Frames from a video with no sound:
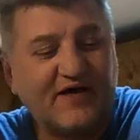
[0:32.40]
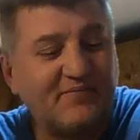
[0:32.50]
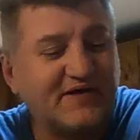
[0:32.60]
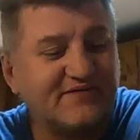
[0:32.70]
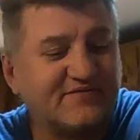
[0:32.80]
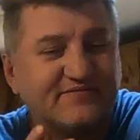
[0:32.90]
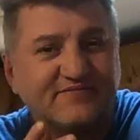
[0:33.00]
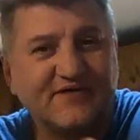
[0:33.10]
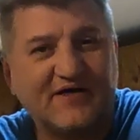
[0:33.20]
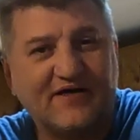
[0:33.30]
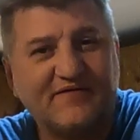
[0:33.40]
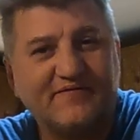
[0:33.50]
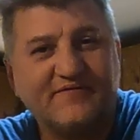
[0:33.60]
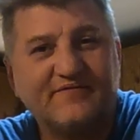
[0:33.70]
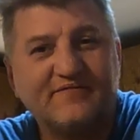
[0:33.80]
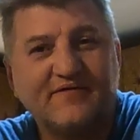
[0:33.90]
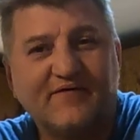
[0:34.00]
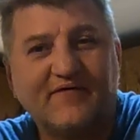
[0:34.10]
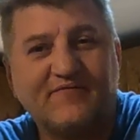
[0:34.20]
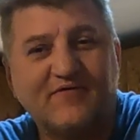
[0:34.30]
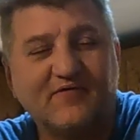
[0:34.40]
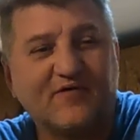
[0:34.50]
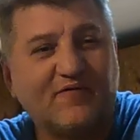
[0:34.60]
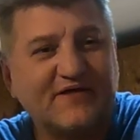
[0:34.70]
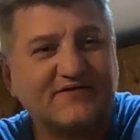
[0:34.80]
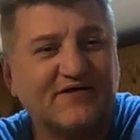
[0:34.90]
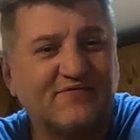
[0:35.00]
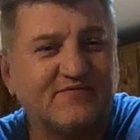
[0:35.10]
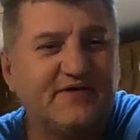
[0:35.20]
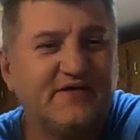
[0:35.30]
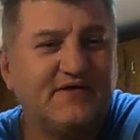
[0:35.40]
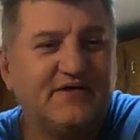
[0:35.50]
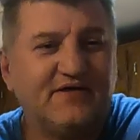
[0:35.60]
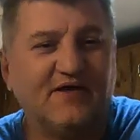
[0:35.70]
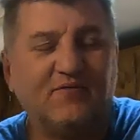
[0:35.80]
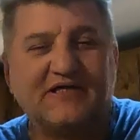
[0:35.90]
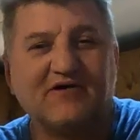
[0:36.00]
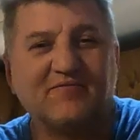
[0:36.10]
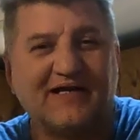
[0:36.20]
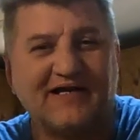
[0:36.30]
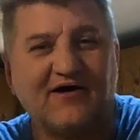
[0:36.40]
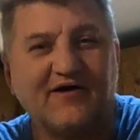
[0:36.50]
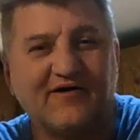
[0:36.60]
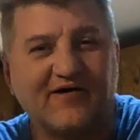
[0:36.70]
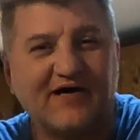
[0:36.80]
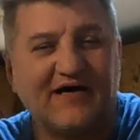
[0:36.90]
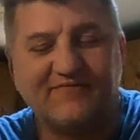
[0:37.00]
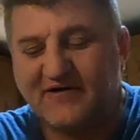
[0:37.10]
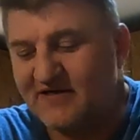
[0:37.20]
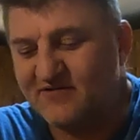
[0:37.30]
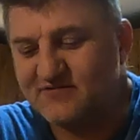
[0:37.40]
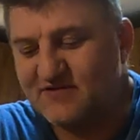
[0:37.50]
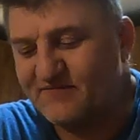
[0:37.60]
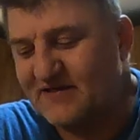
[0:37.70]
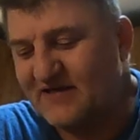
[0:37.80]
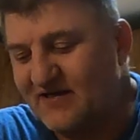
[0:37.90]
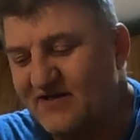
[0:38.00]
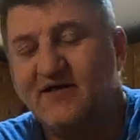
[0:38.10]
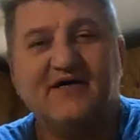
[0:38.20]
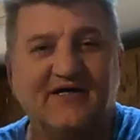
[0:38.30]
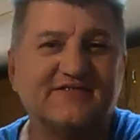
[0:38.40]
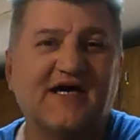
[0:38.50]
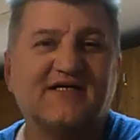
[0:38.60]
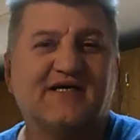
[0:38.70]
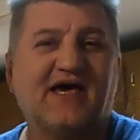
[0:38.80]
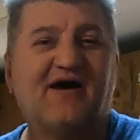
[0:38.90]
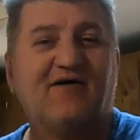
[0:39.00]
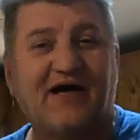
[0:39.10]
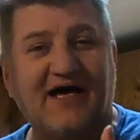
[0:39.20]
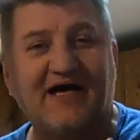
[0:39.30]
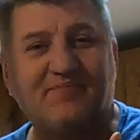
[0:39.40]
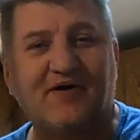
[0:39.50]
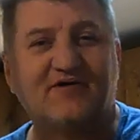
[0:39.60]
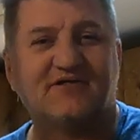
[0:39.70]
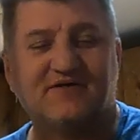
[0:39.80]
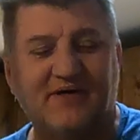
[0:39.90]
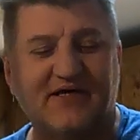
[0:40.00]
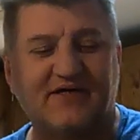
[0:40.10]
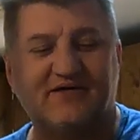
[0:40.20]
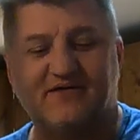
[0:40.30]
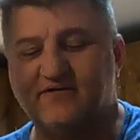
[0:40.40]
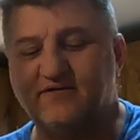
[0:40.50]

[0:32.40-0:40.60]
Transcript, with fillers: that I've been, uh, I've had a few requests on. Uh, we talk about it a lot on our live videos and stuff like that. And it's actually how I personally make